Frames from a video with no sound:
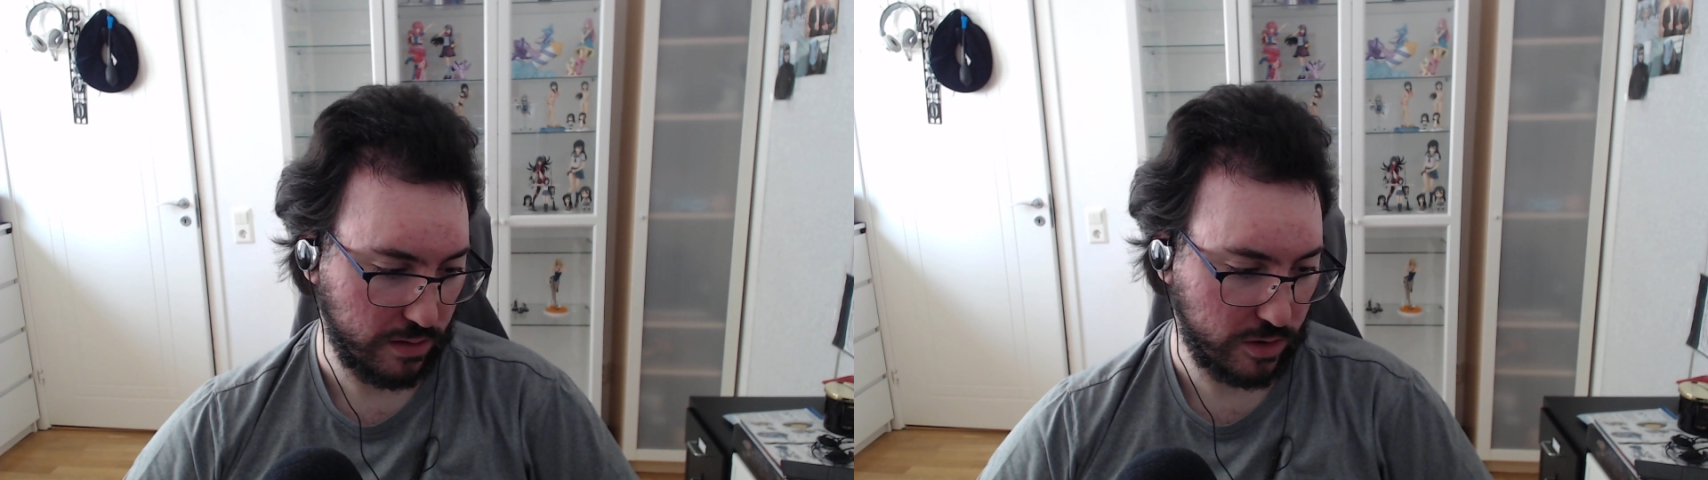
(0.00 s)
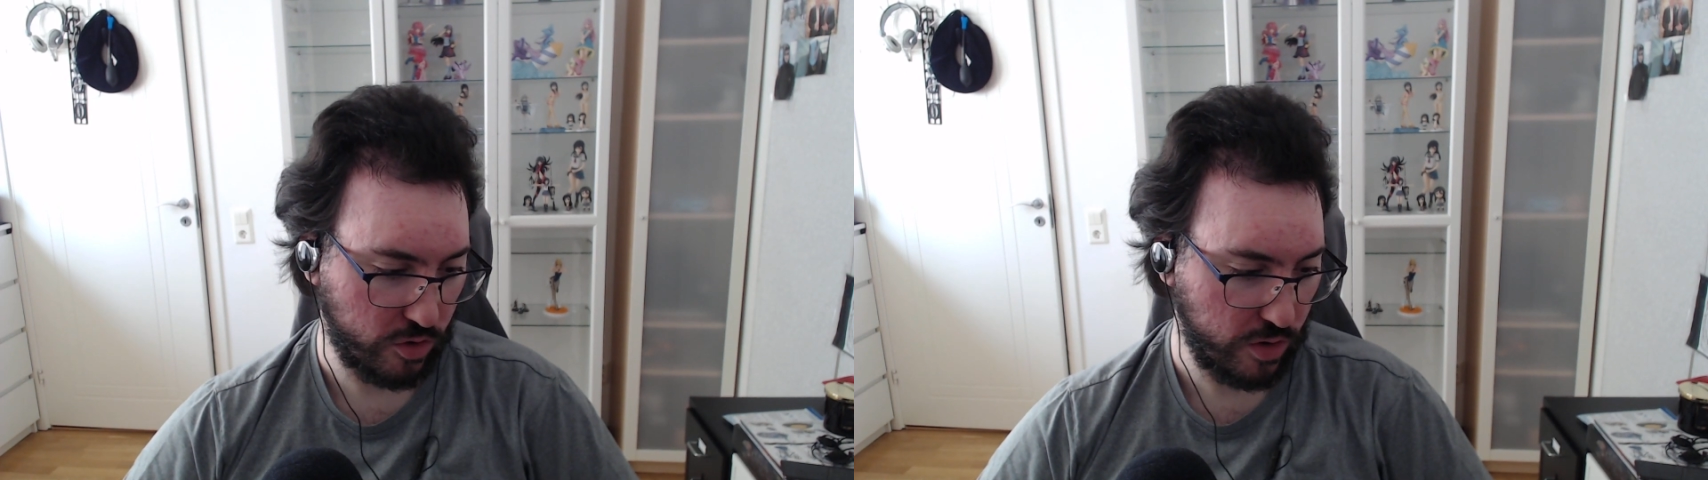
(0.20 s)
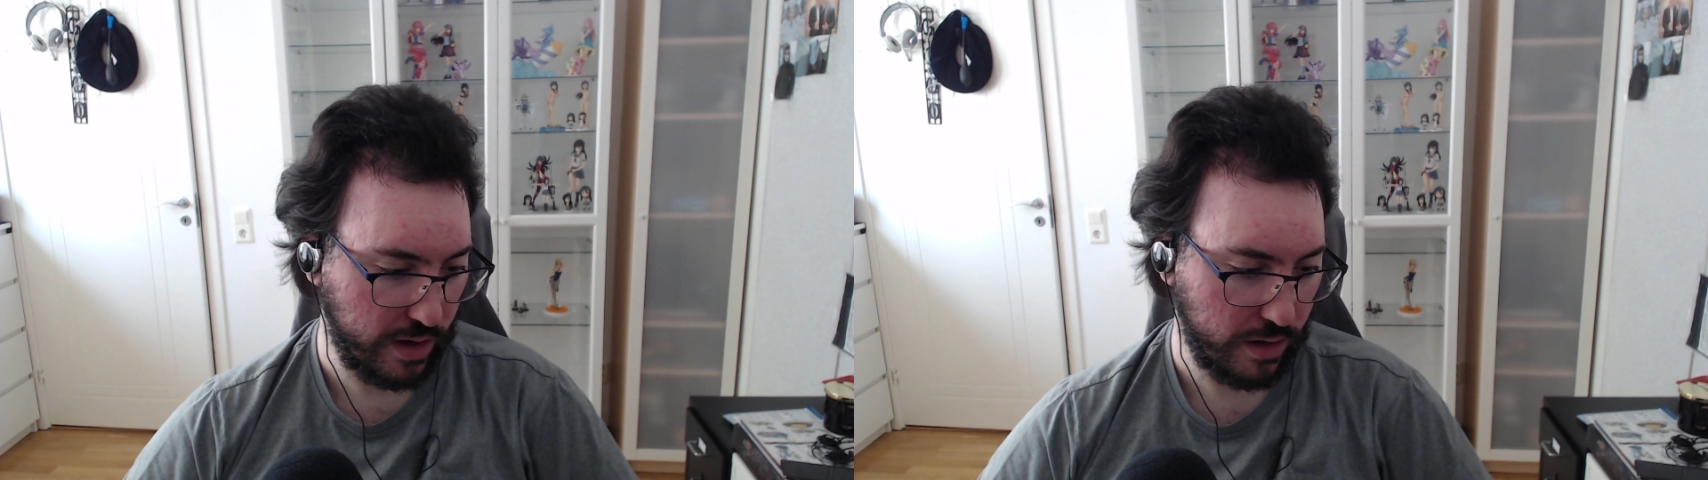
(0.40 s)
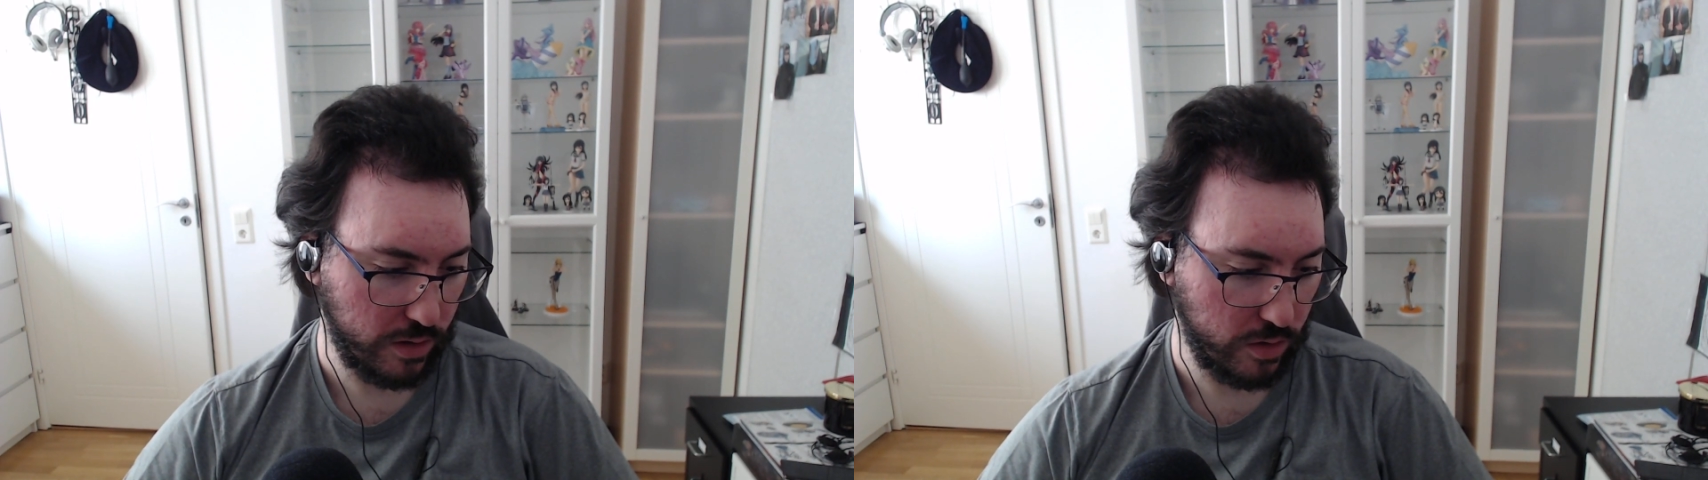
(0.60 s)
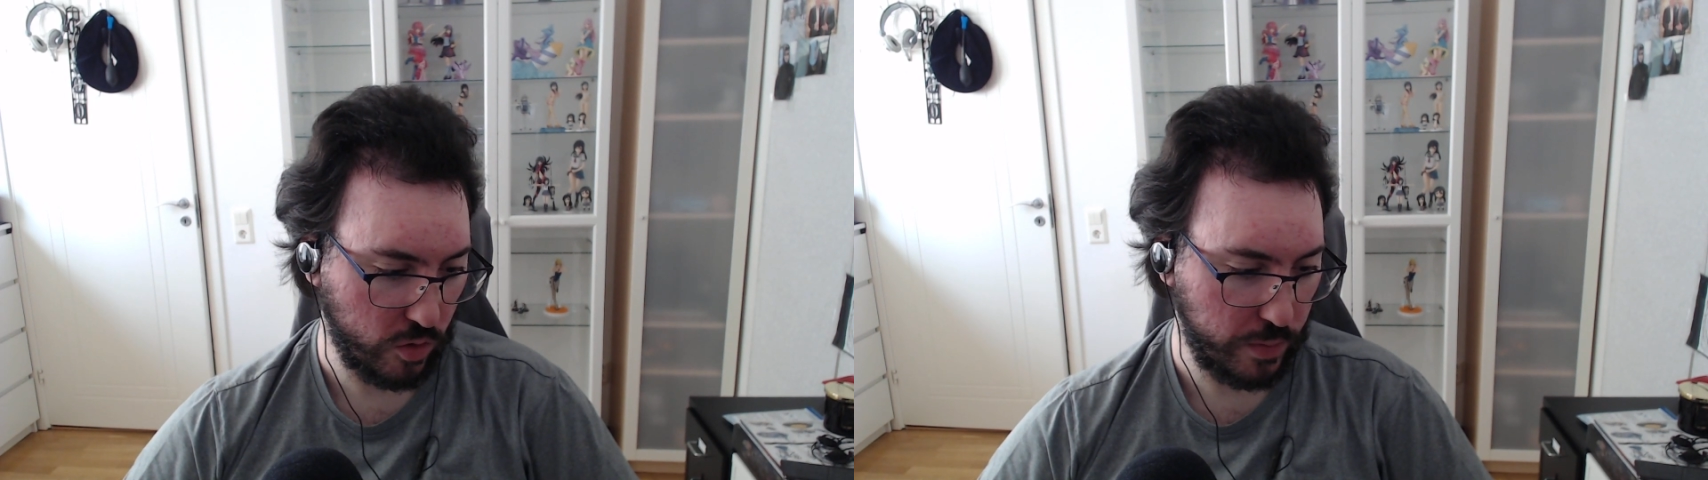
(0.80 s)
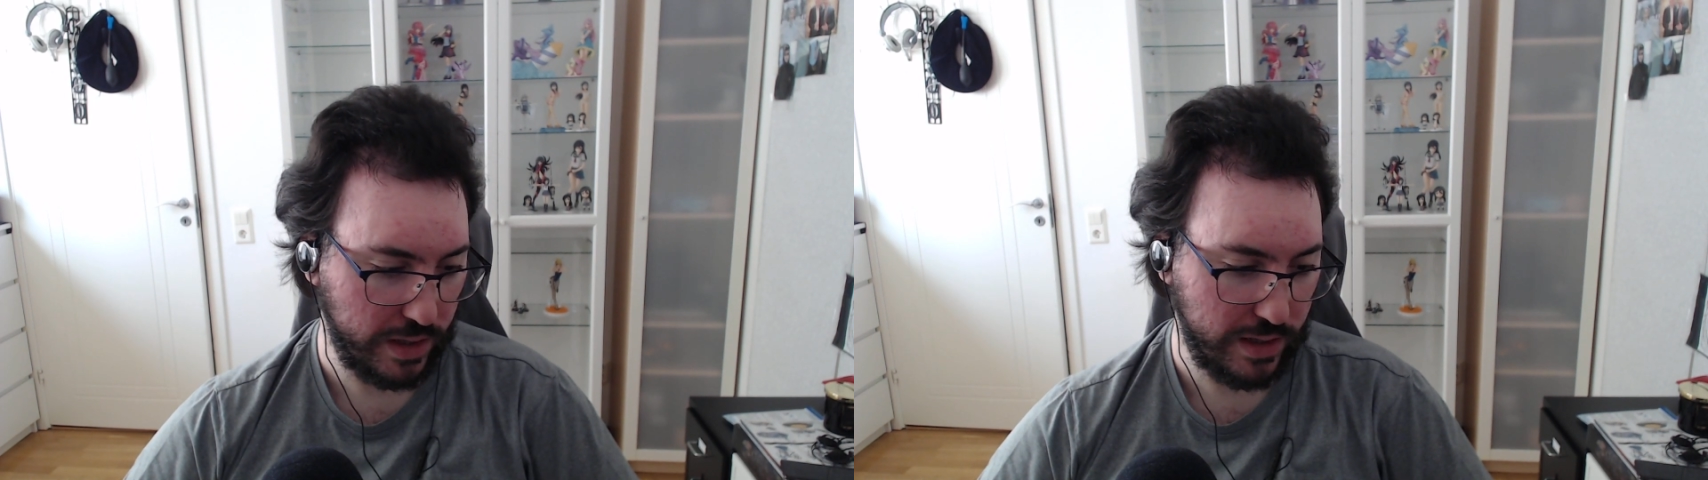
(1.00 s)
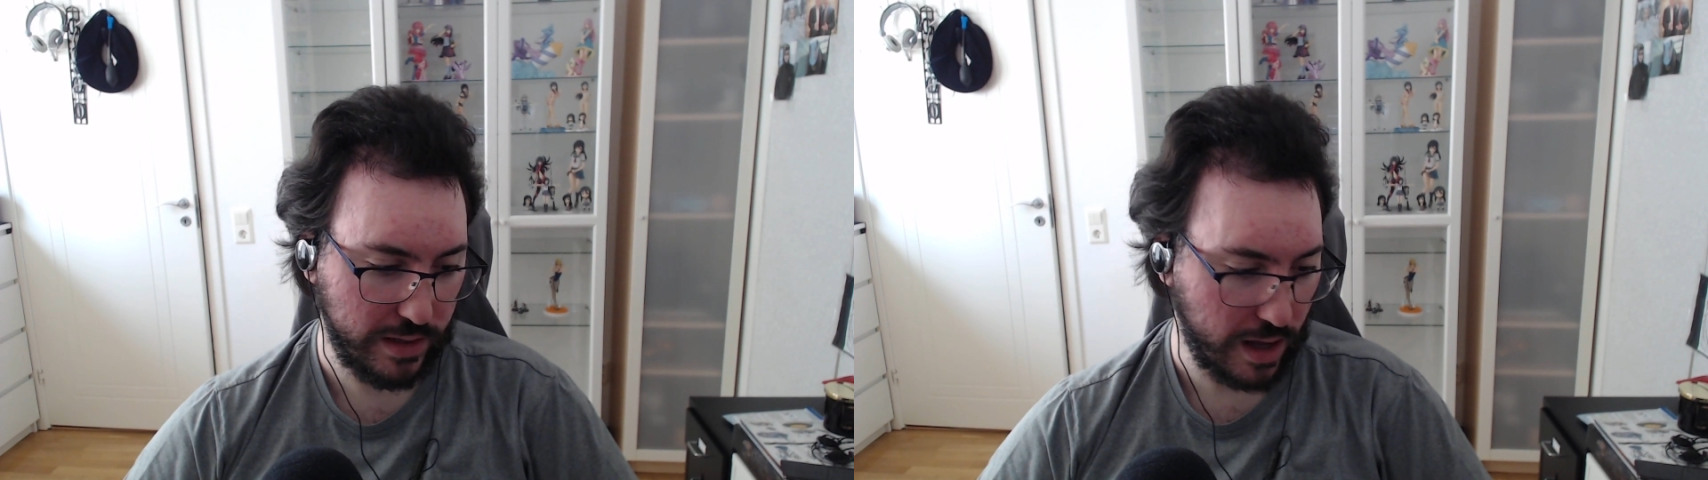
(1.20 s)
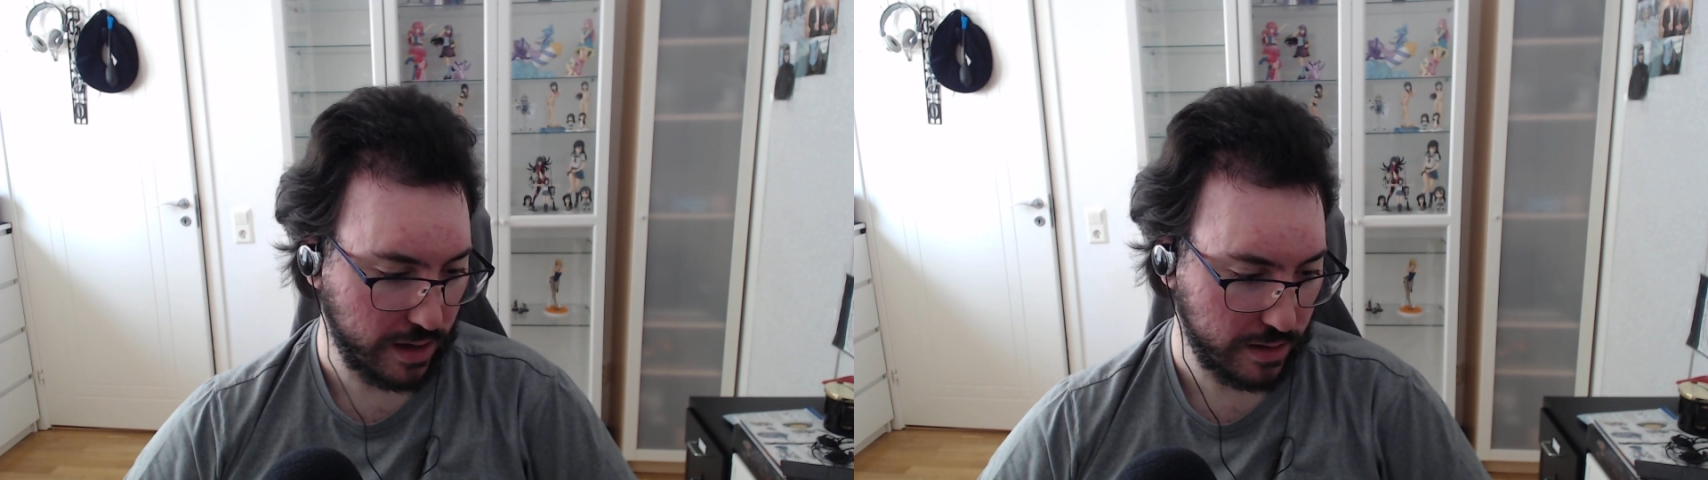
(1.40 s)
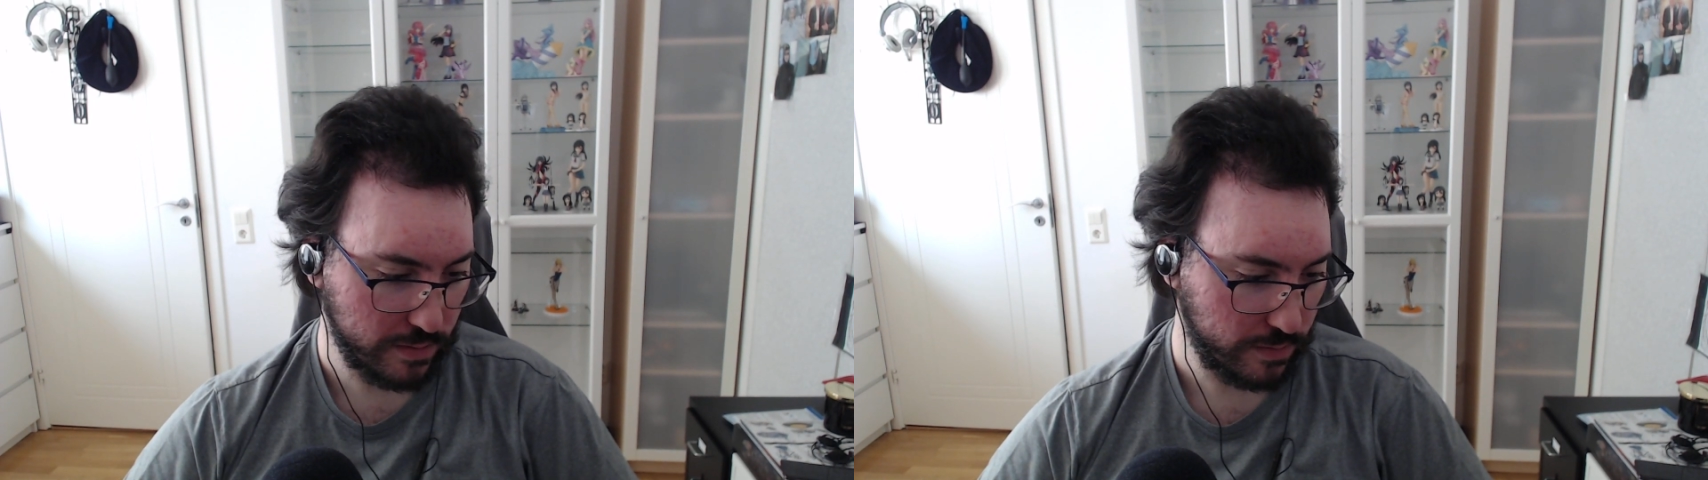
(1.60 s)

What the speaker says: tree robina